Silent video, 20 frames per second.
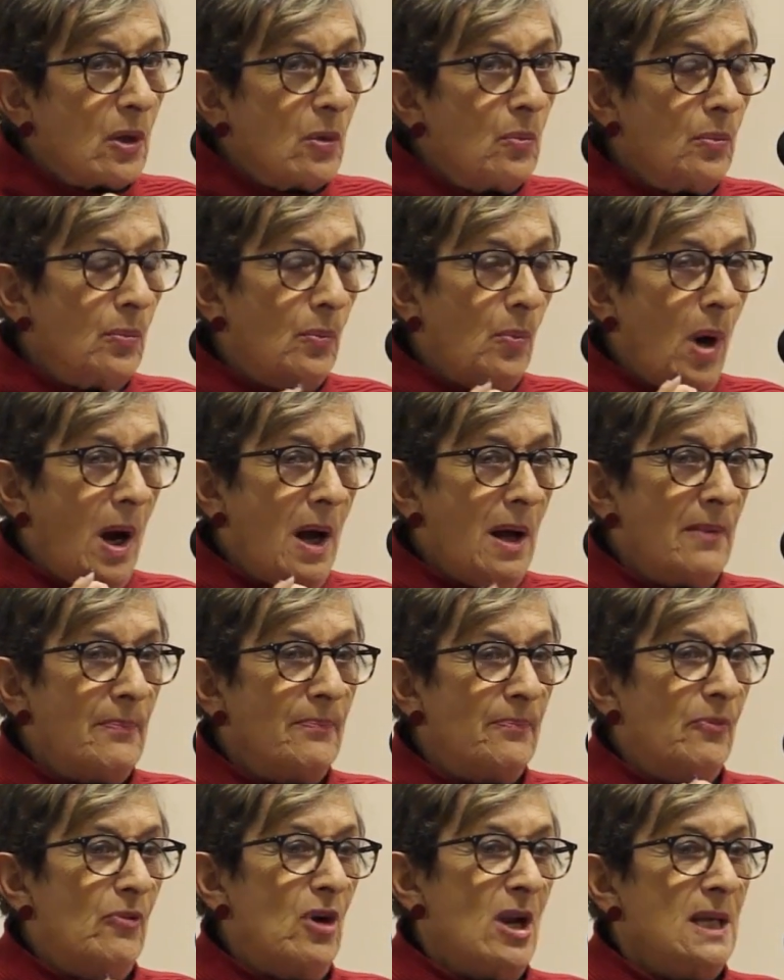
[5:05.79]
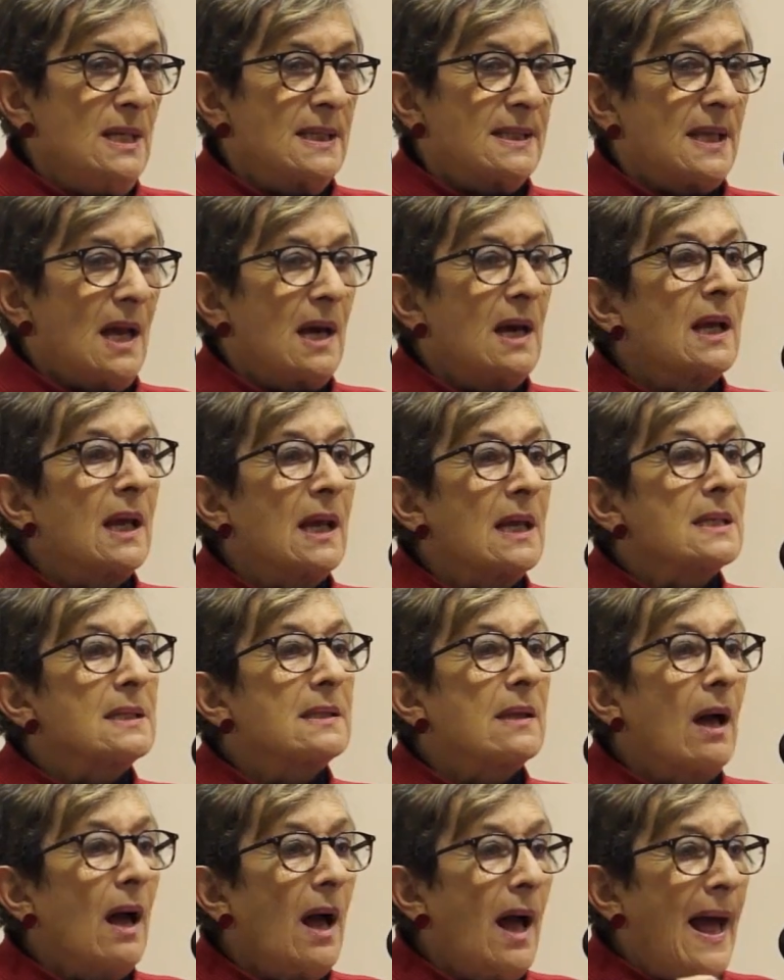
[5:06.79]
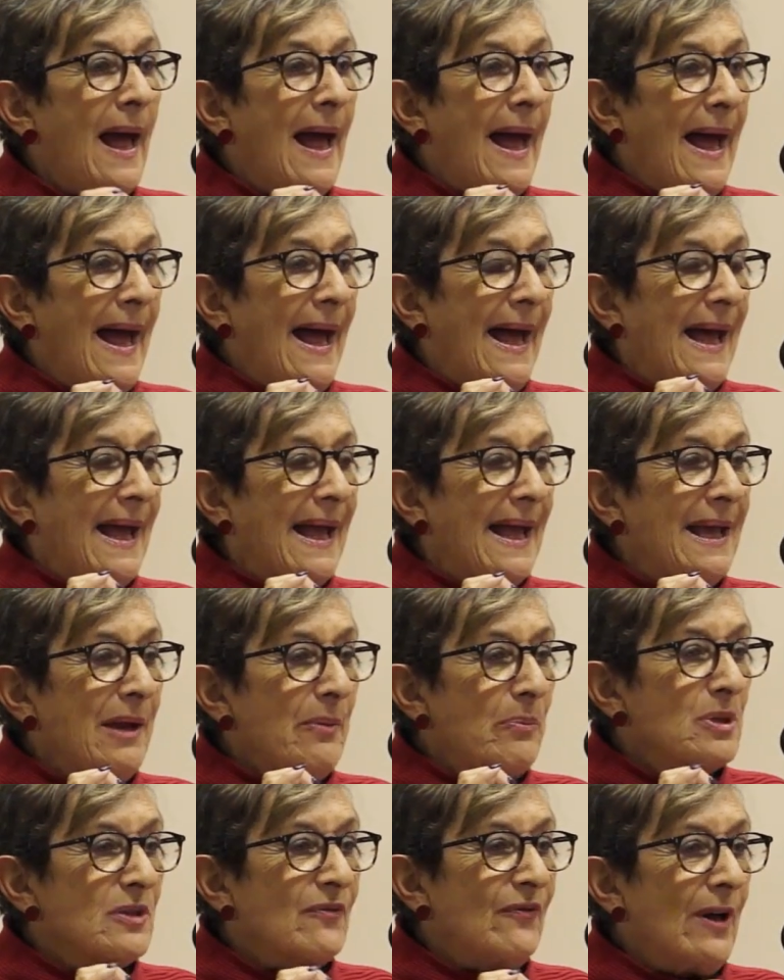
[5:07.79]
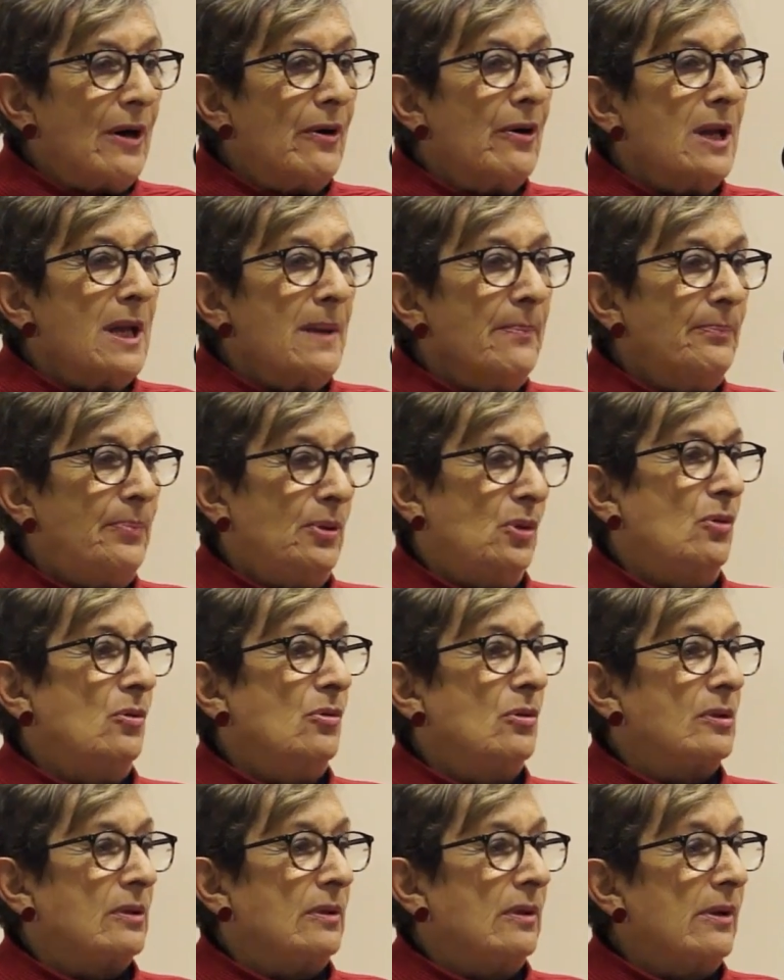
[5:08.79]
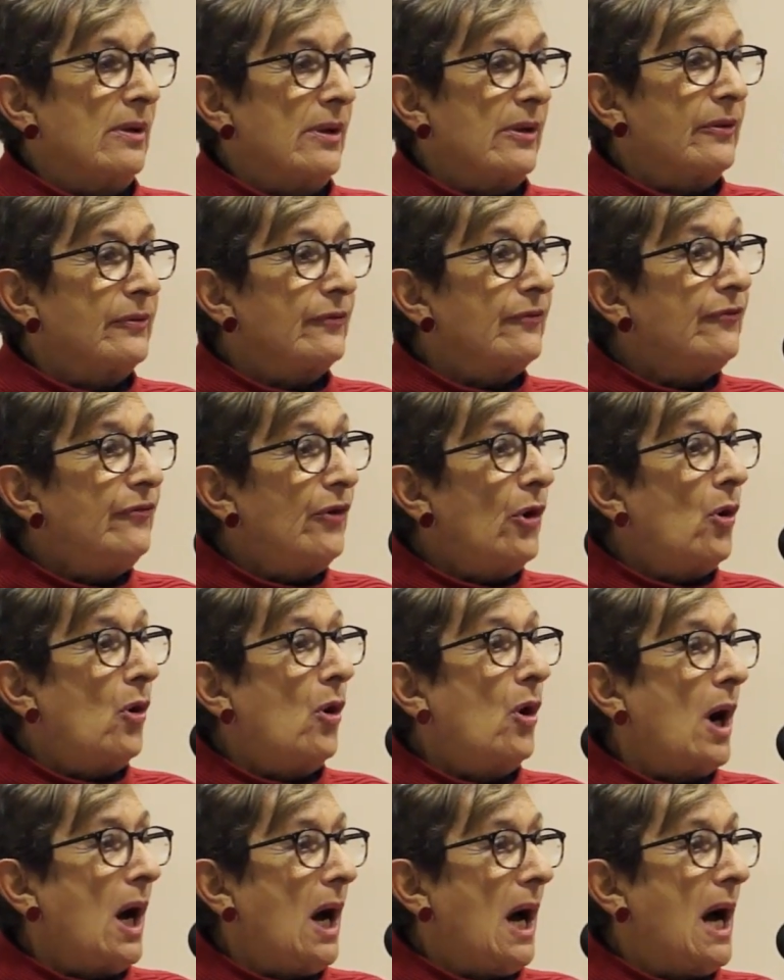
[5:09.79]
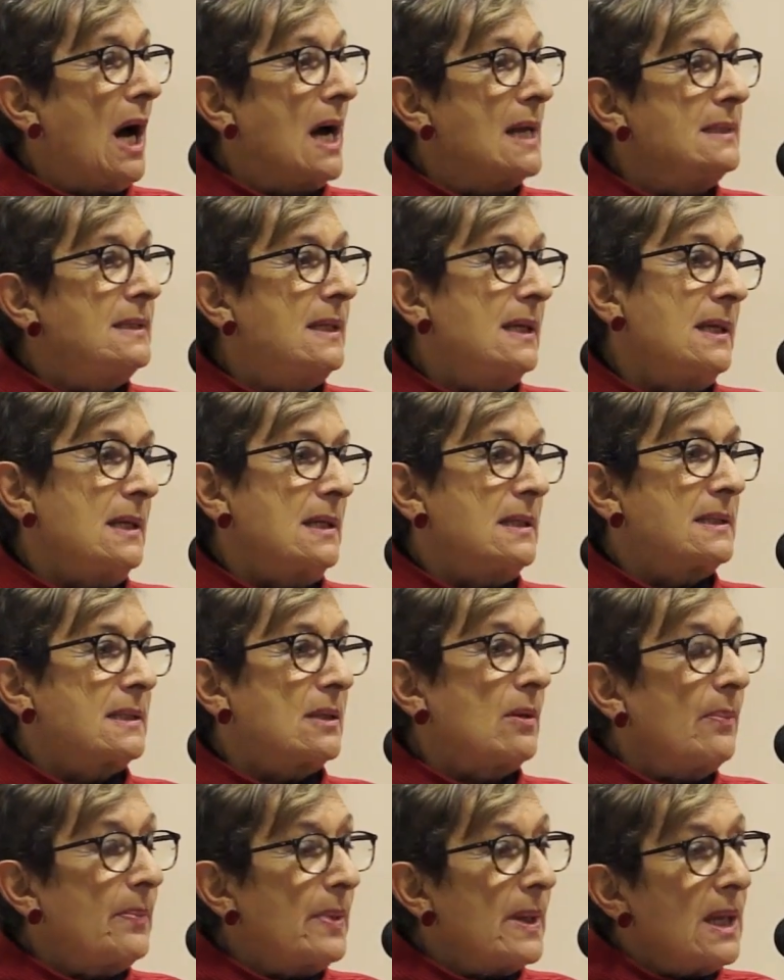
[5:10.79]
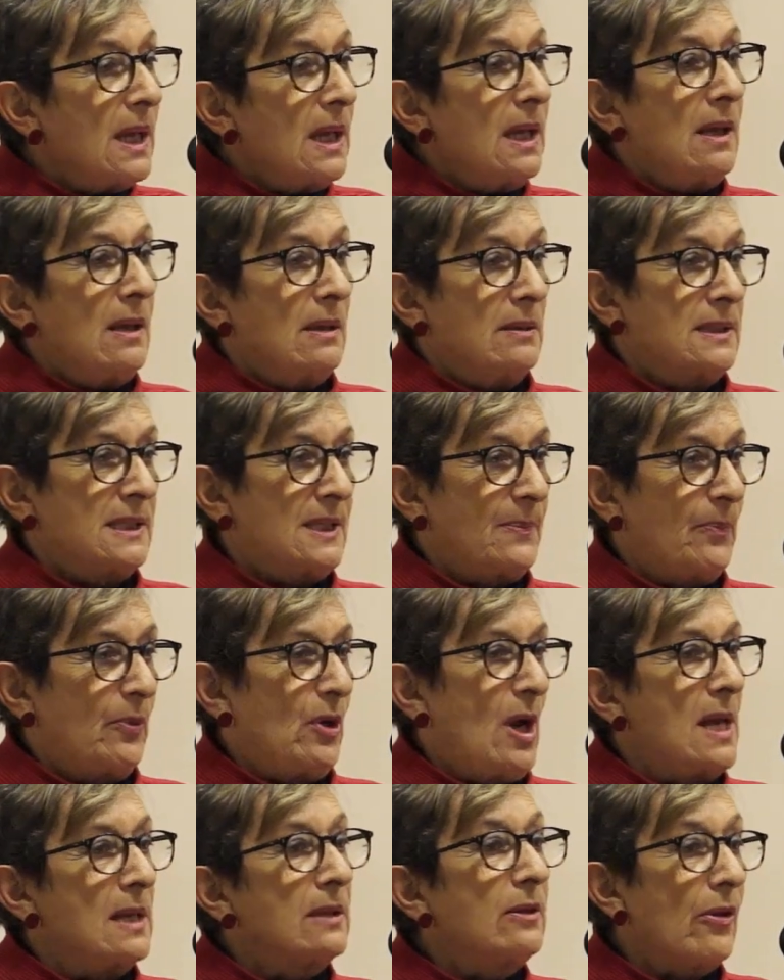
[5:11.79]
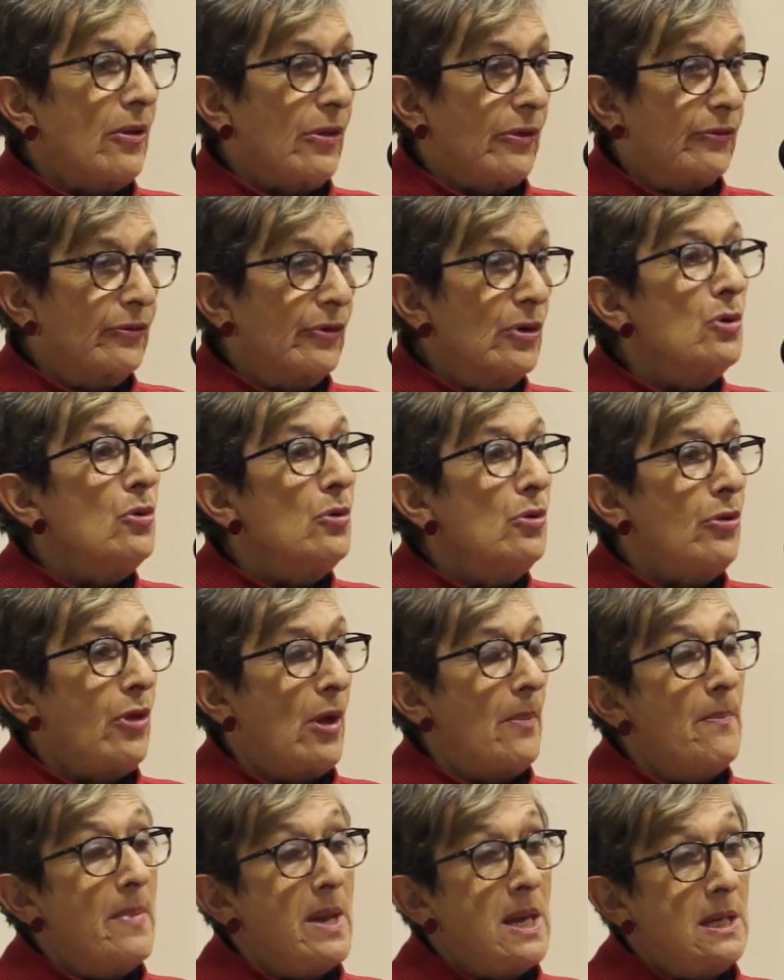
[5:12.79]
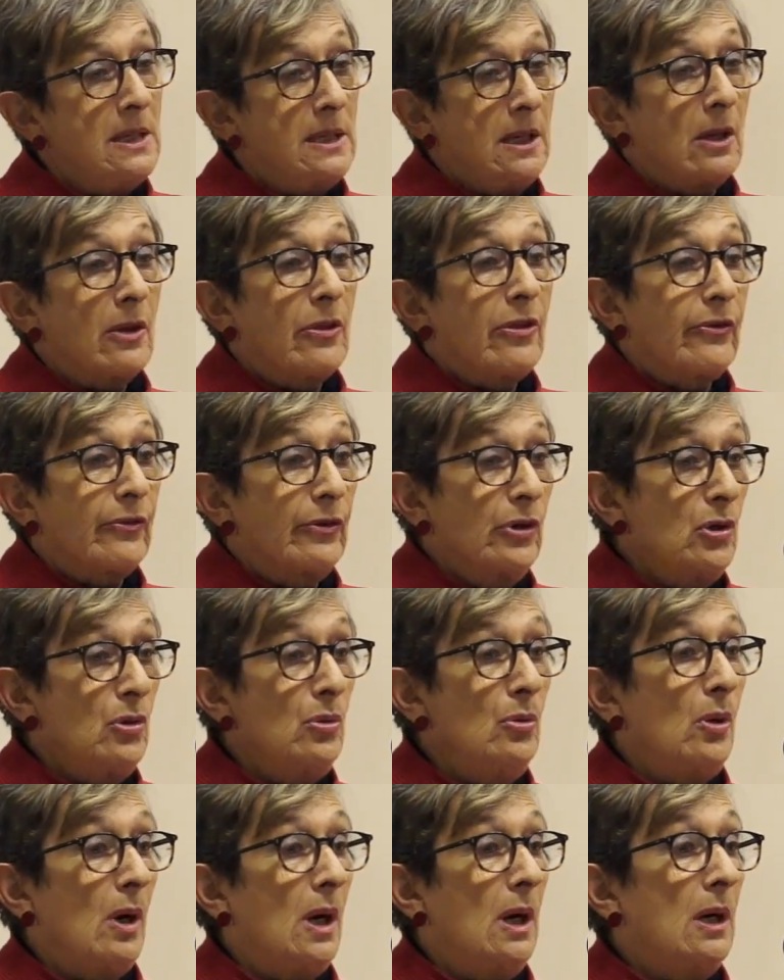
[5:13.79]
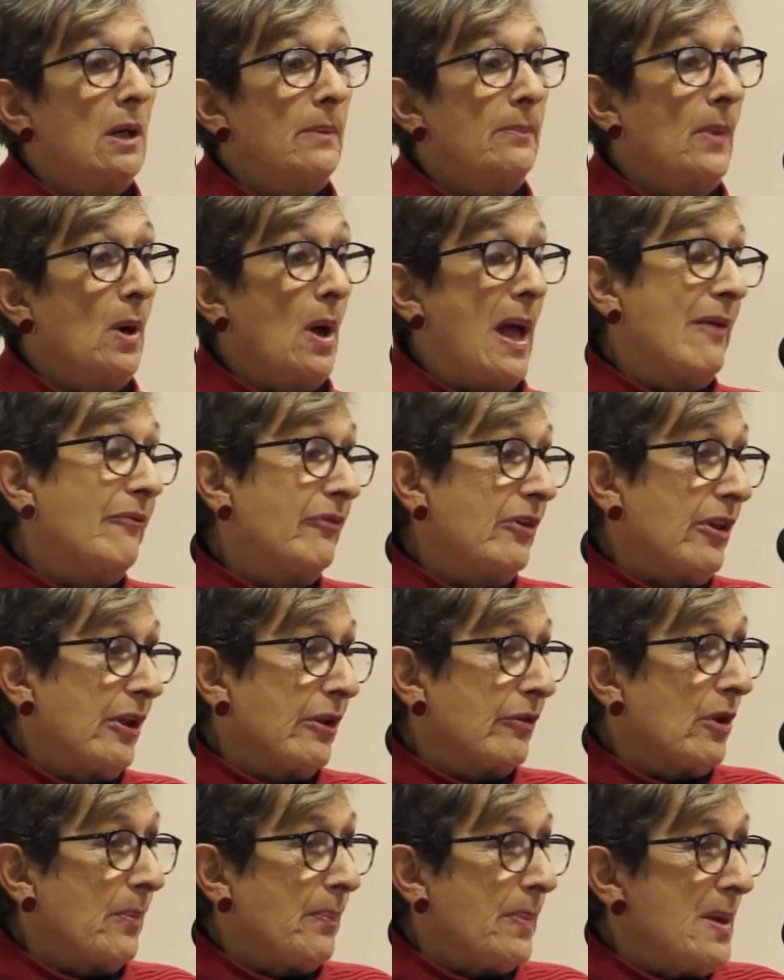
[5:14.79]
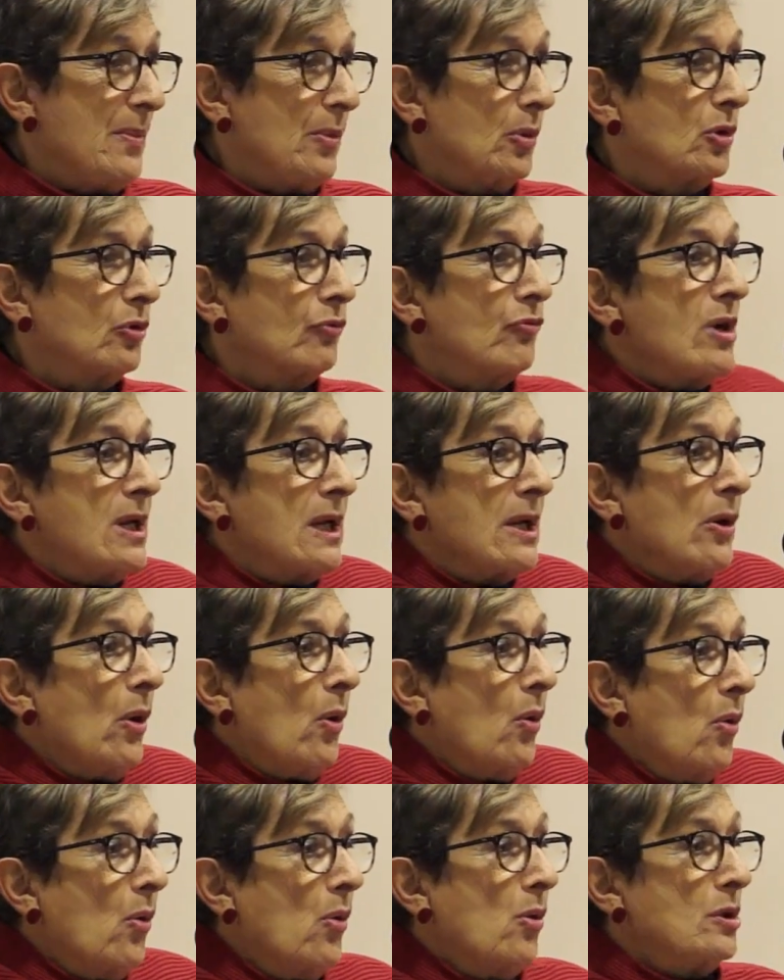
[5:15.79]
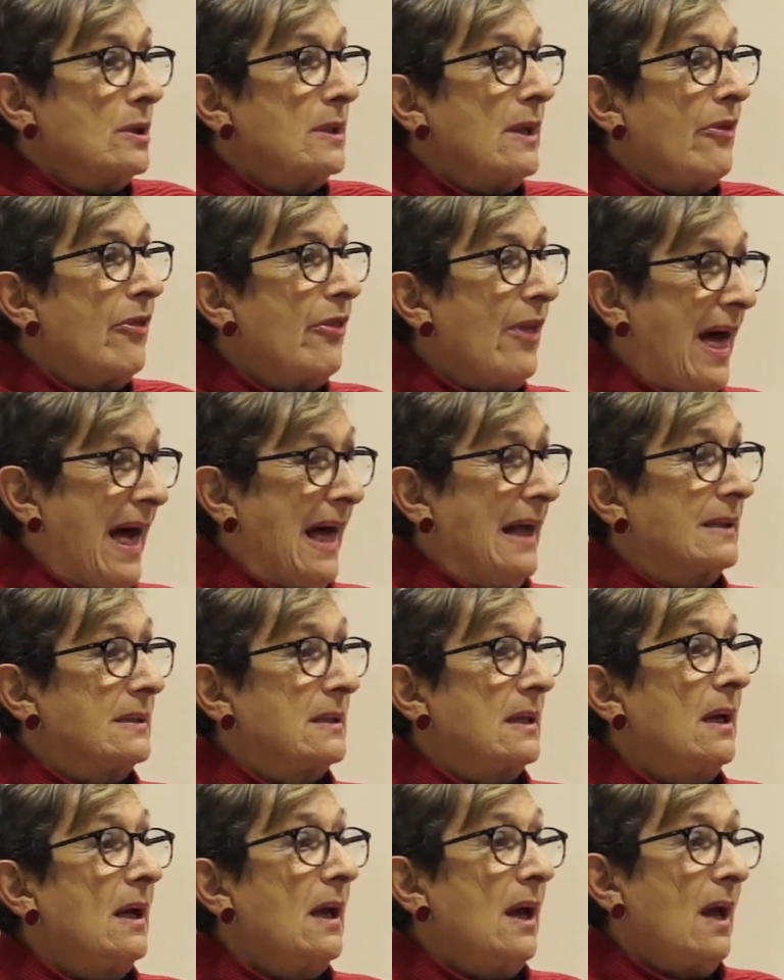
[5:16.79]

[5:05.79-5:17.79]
So what I'm really saying is that it was very important for ideas to be spread through the media, through everything that people could read, in order that,